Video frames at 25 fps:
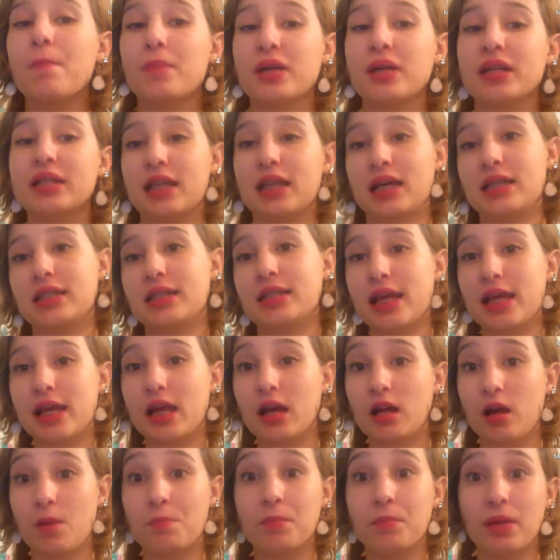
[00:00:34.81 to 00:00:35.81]
but it does
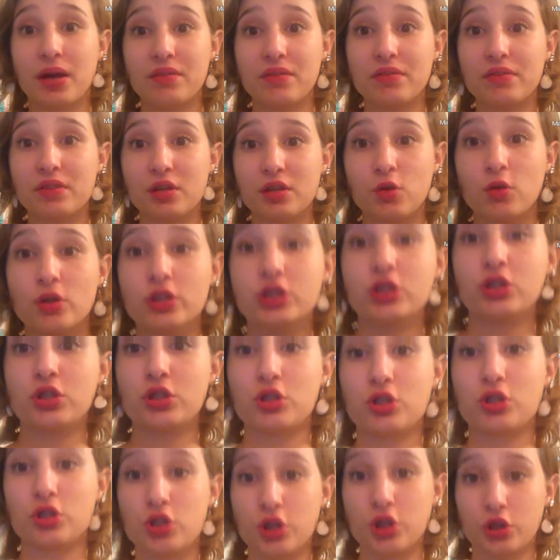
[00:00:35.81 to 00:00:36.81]
take a month or
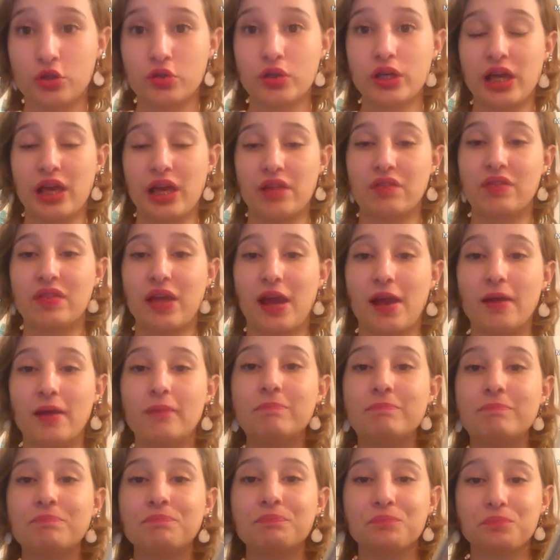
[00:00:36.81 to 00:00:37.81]
two to get
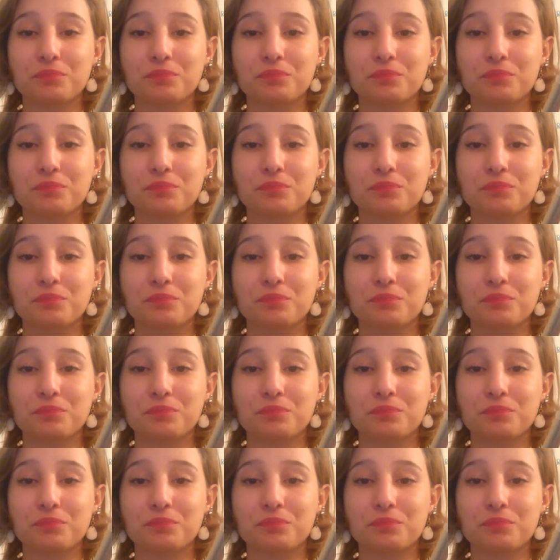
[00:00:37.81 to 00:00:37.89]
there